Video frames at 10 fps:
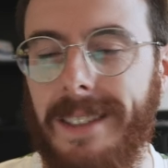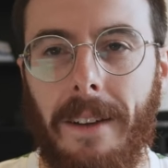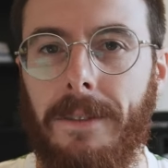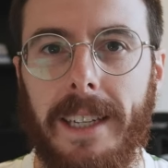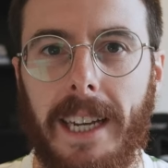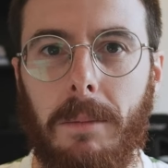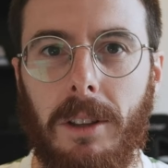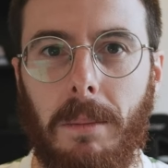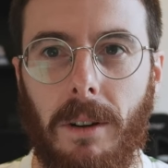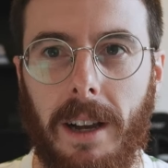definitely get him
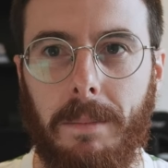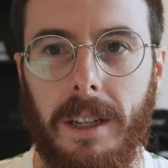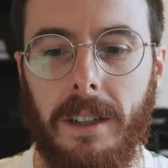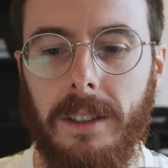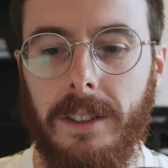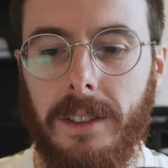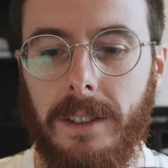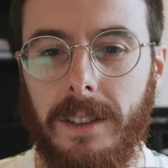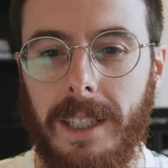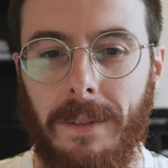on the bike,
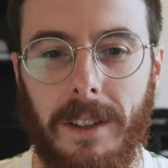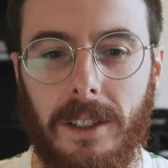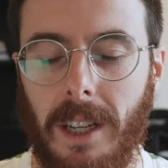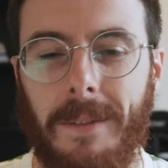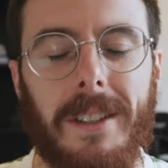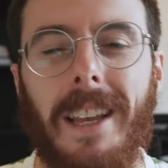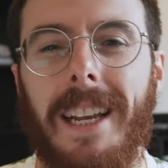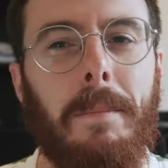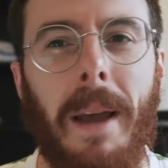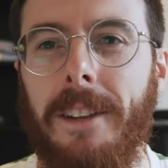because if it's
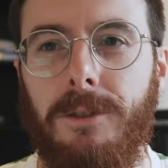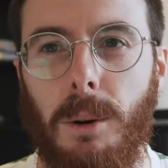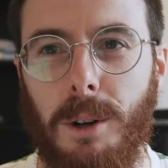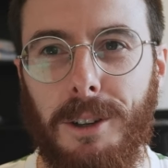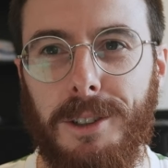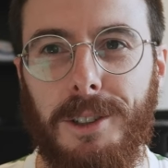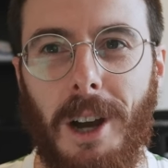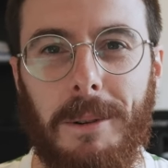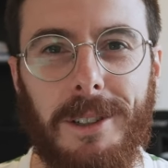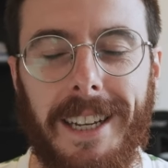like a Pedro Acosta
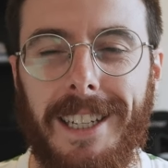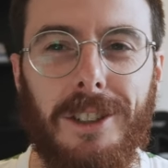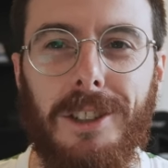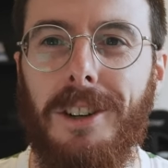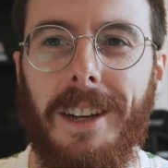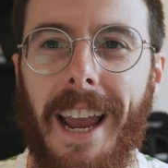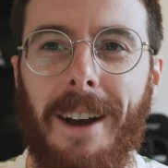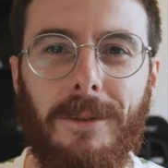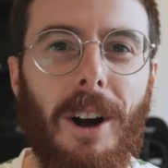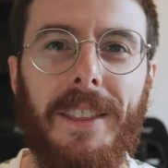type where he's like, he's just going to
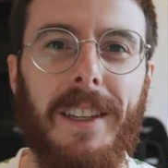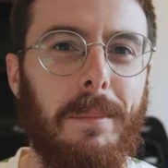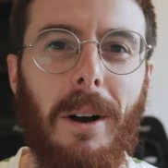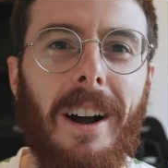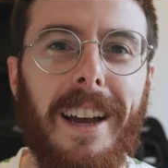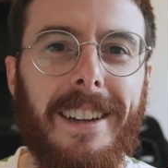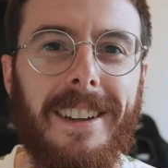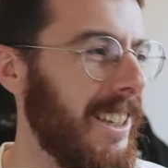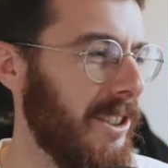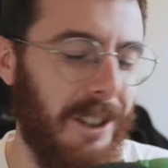outride this bike.
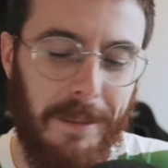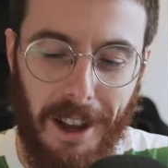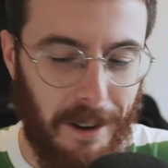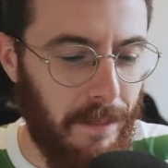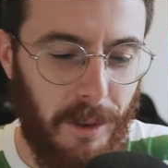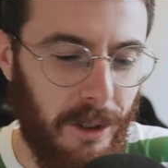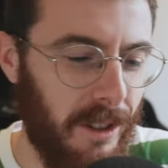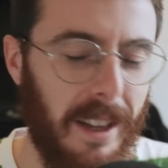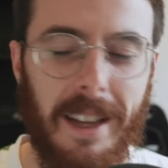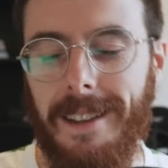He's just going to be like,
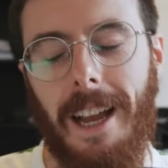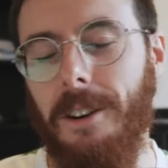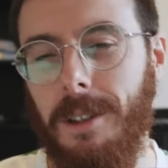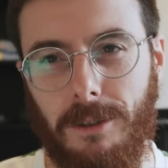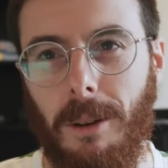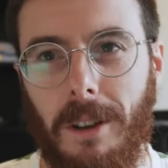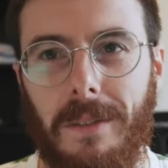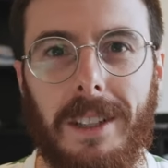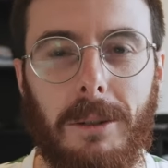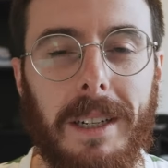I know it's dropped
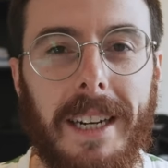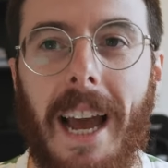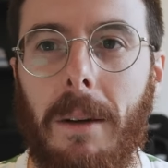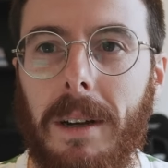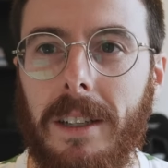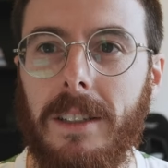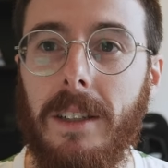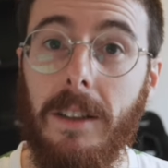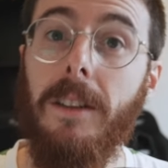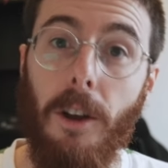off a little bit now, but
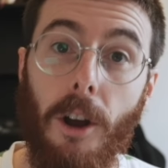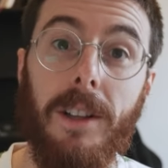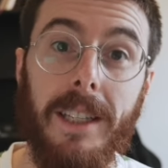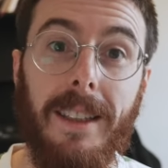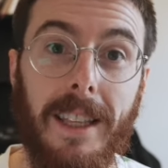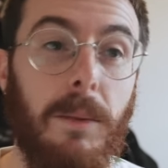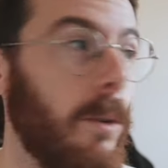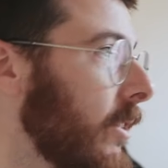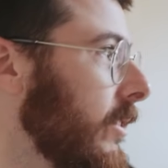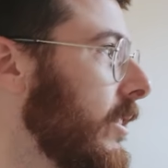the early thing
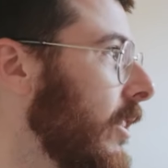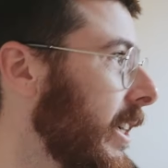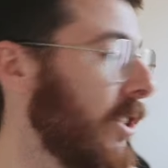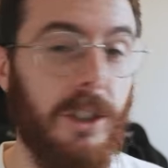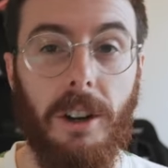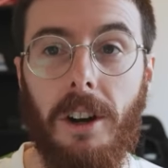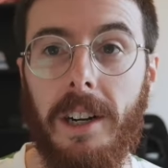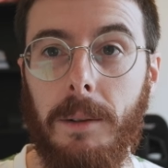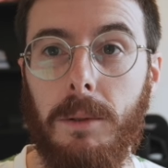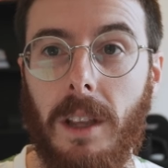was, you know, he just got on
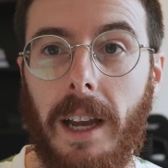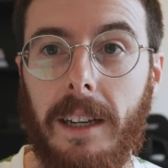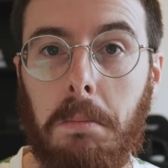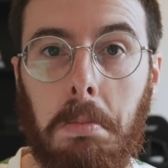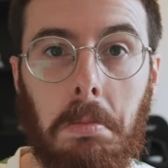it. It was like,